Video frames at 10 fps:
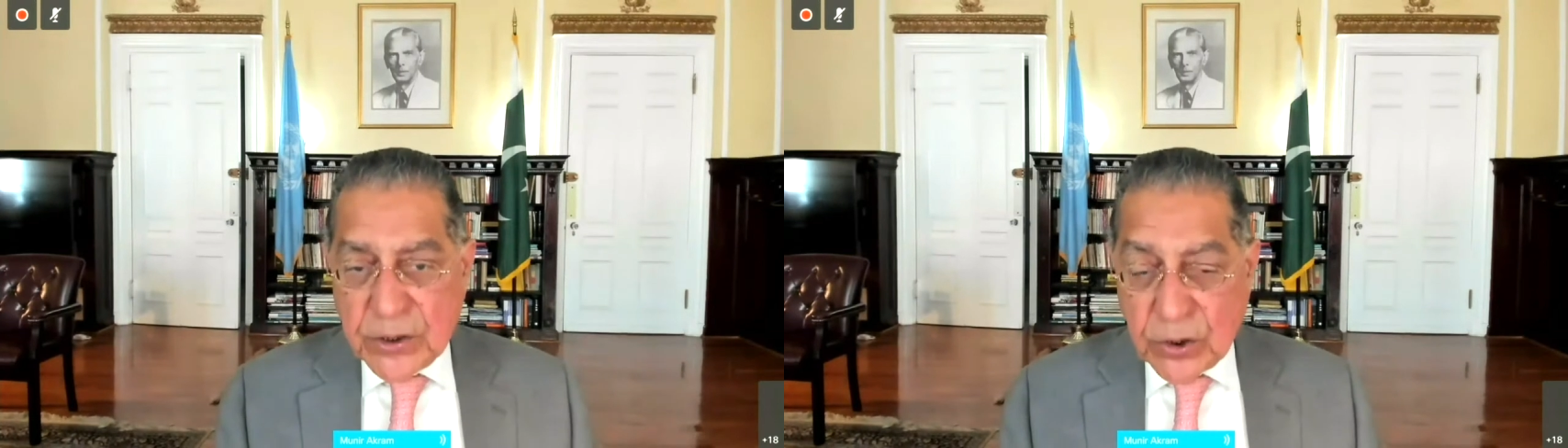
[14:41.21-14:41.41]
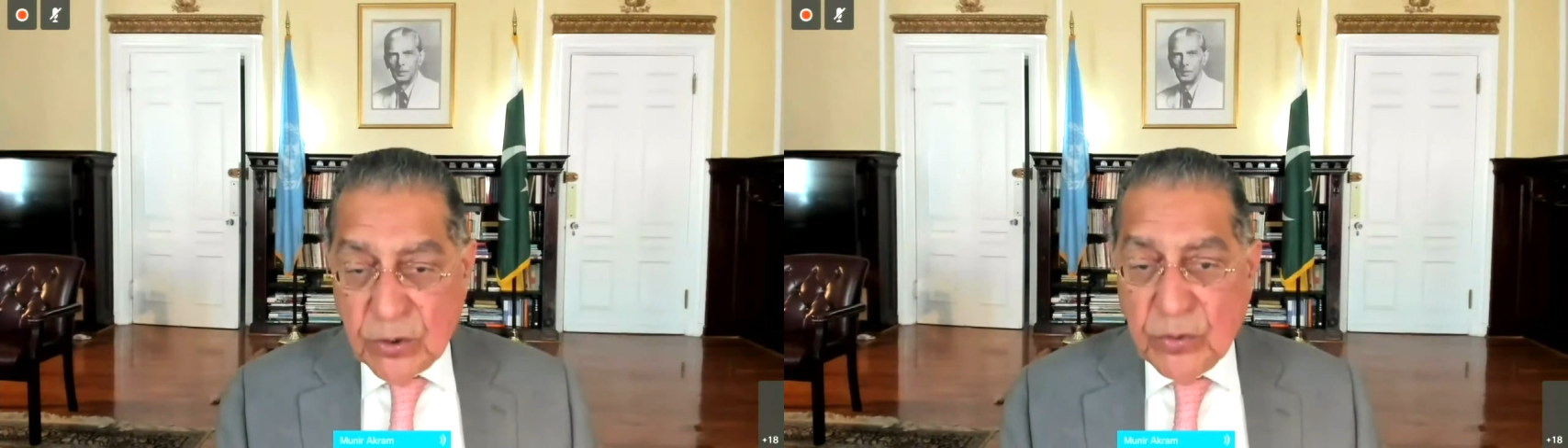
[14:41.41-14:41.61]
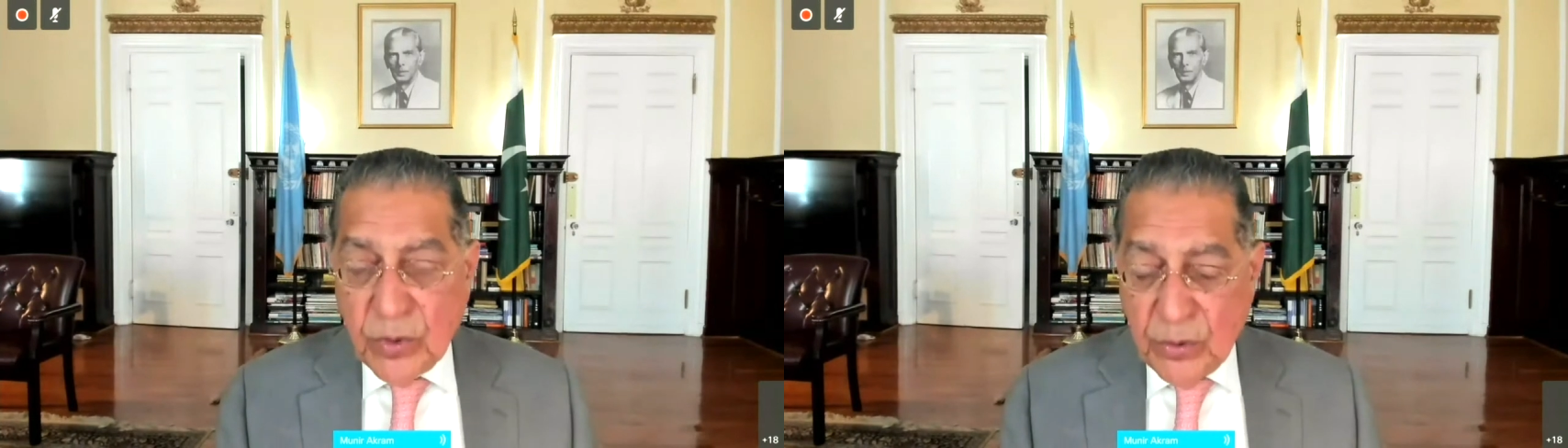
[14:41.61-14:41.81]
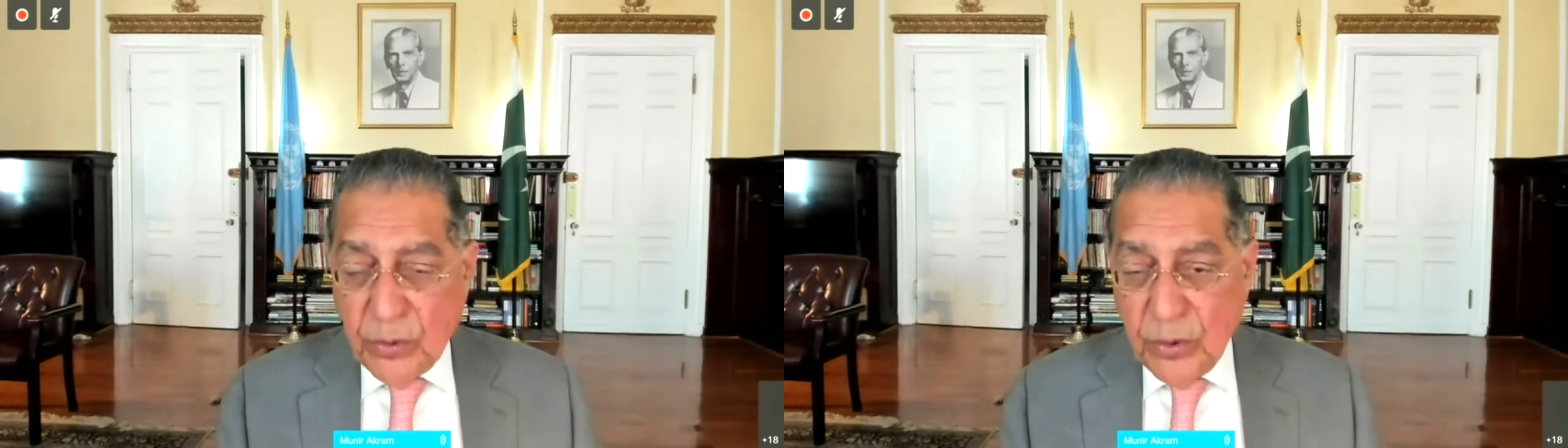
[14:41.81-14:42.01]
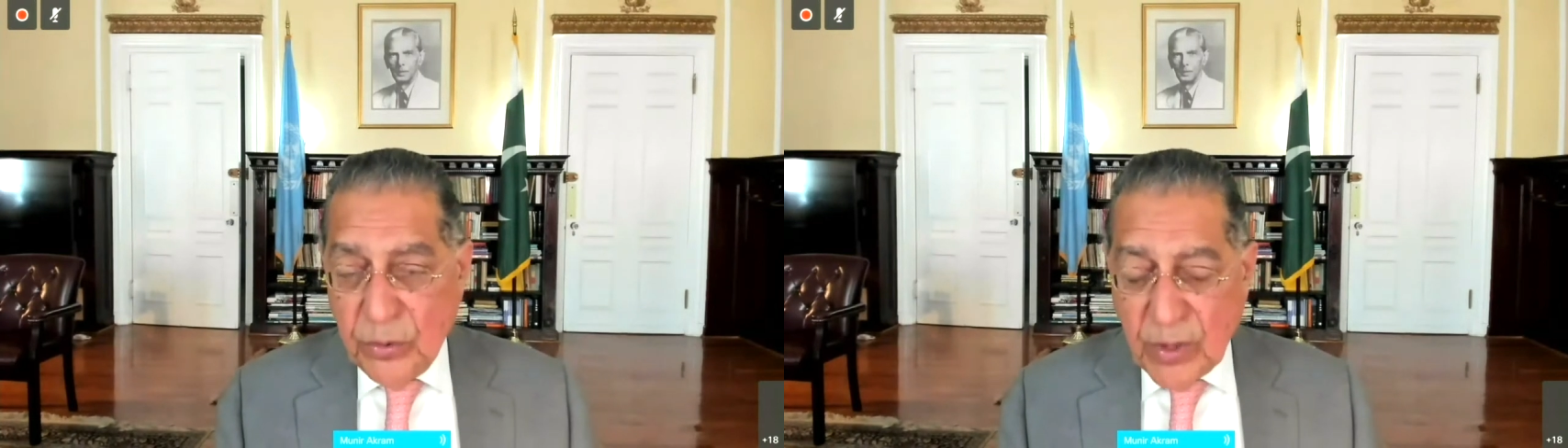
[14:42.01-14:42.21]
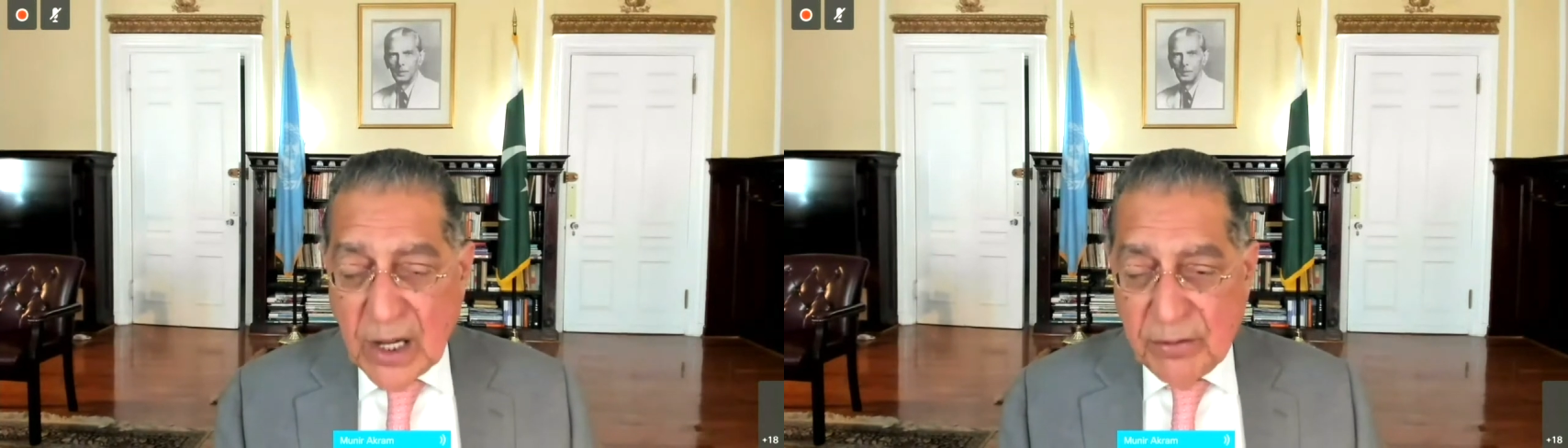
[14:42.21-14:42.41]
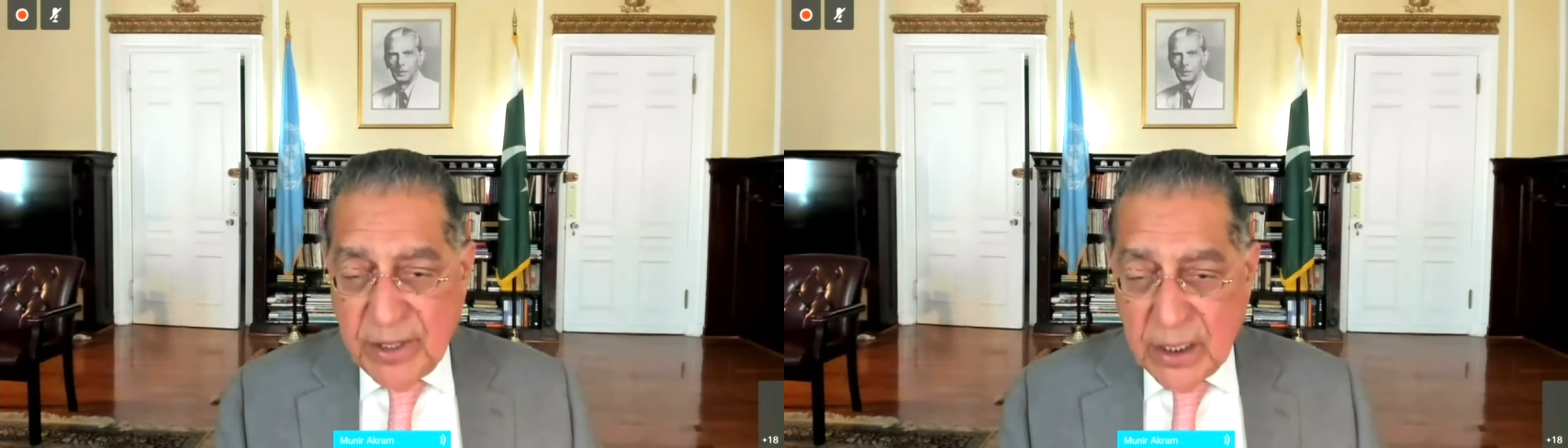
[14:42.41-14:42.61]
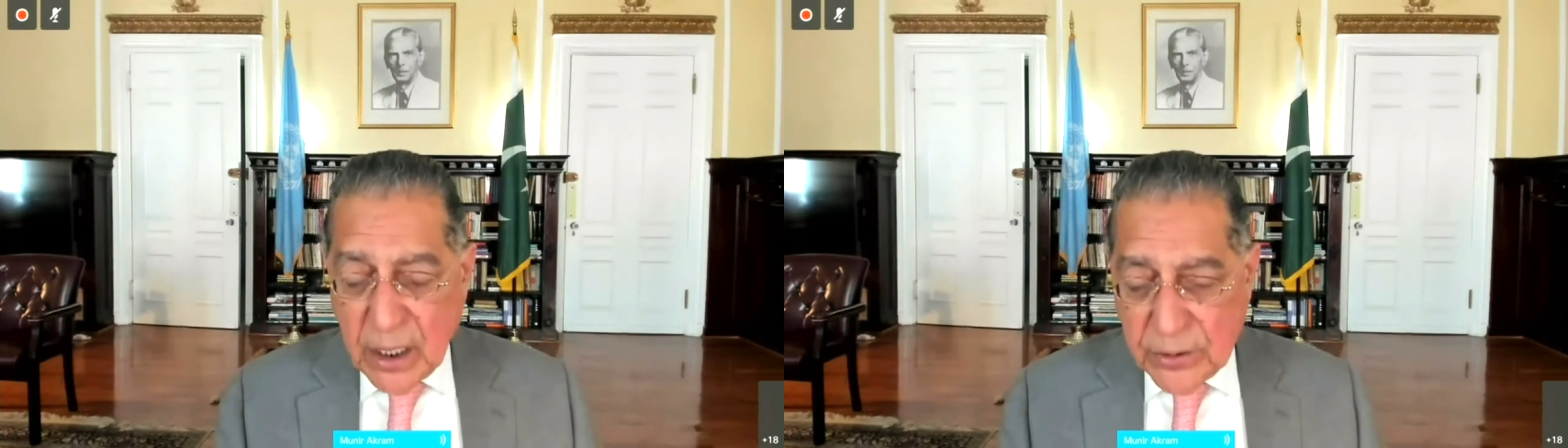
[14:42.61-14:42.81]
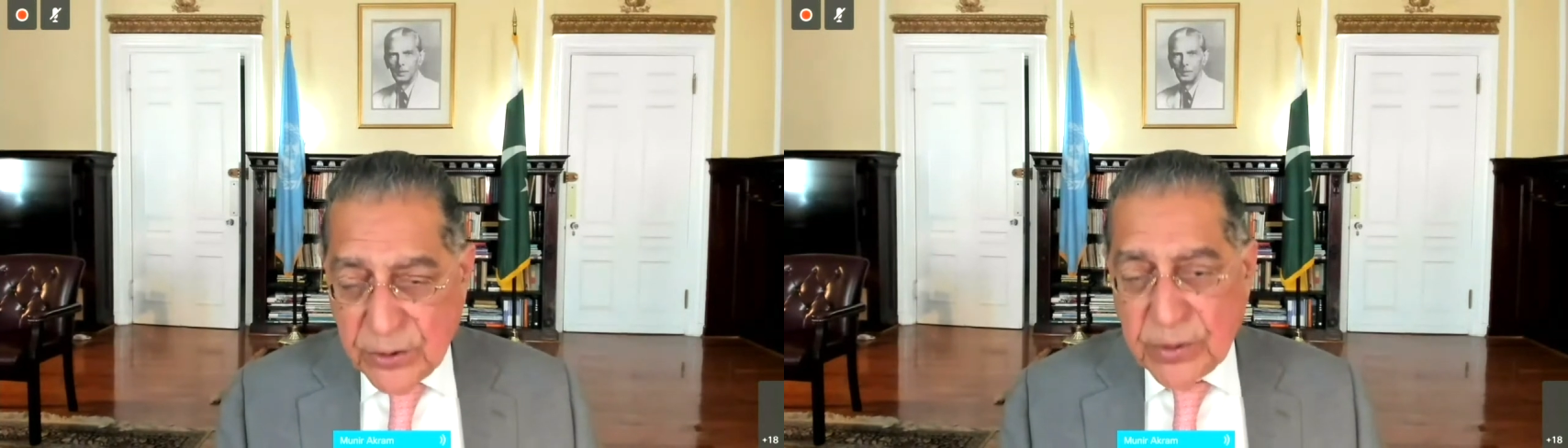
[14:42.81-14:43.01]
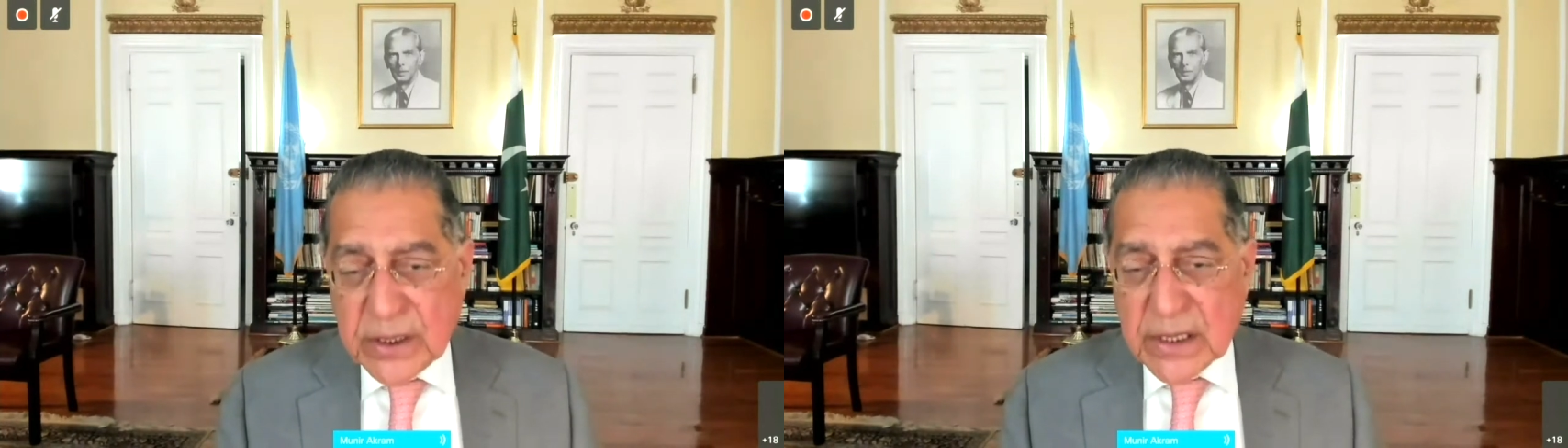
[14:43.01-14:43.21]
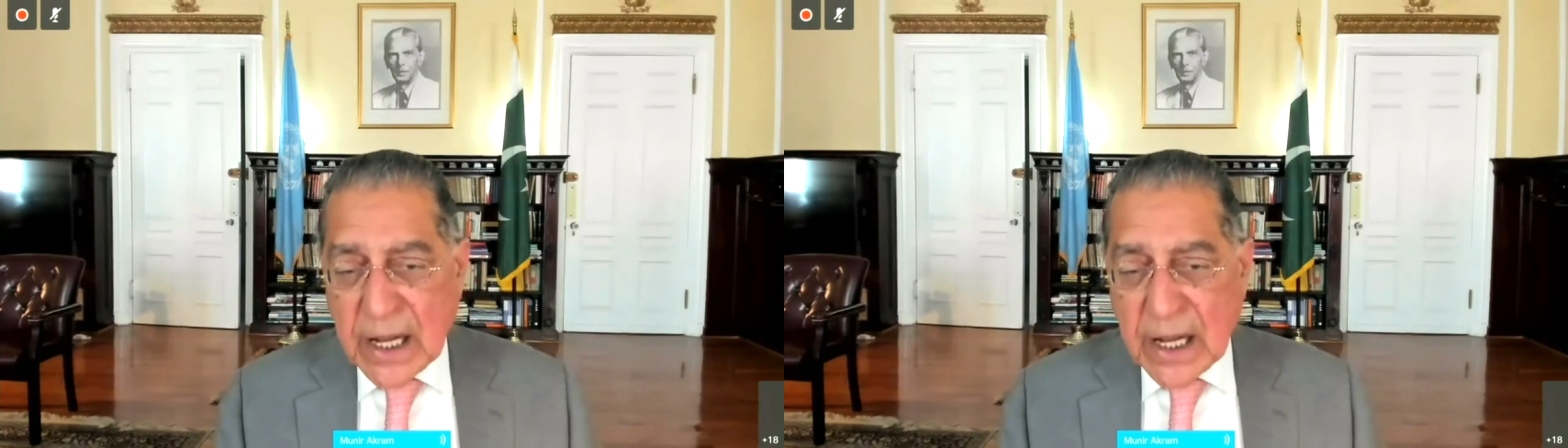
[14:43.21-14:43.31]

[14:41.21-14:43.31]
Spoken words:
So while we are doing